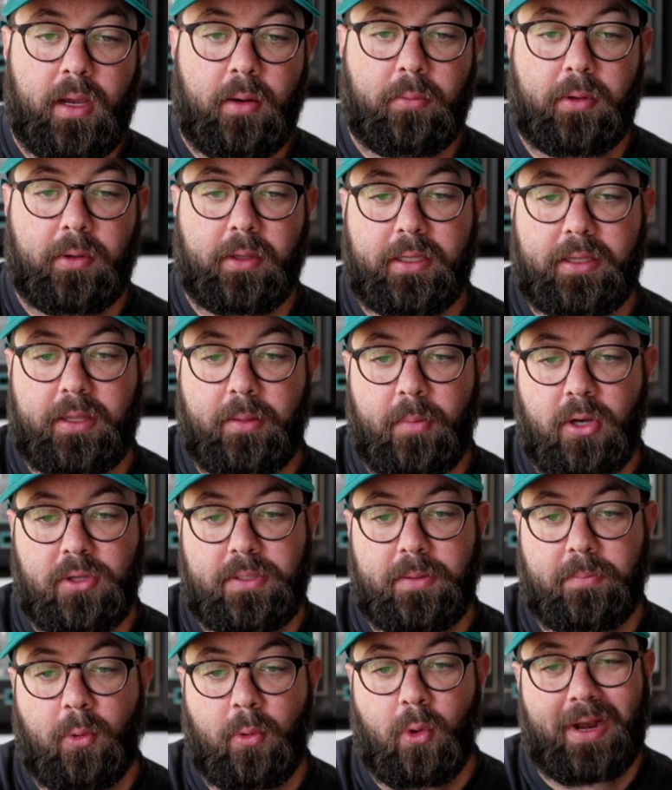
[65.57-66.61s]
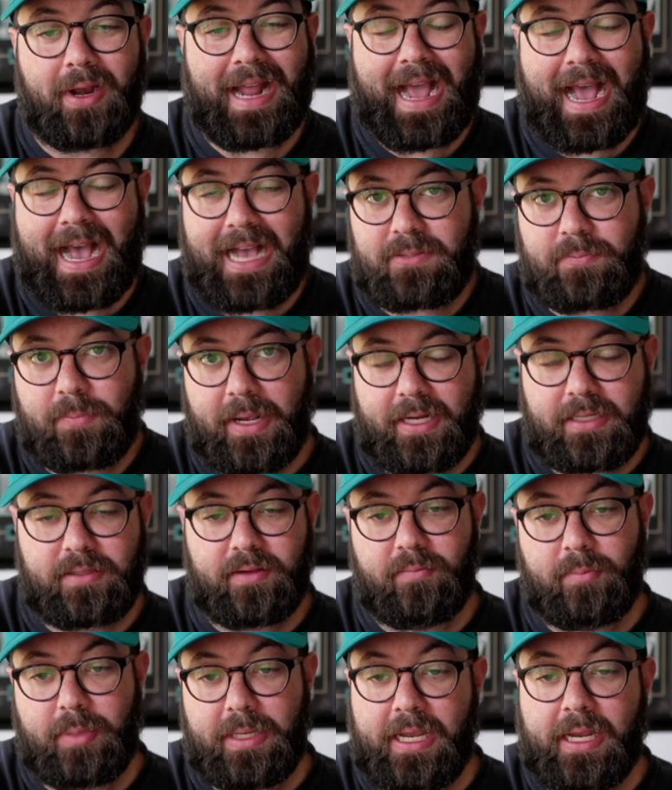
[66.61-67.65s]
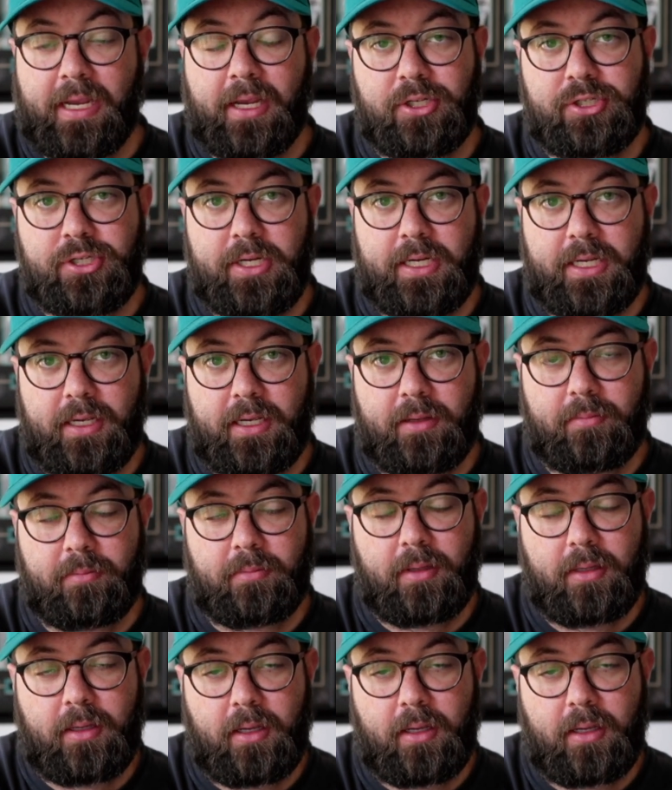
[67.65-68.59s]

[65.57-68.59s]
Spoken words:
Really, the most important aspects of being a GM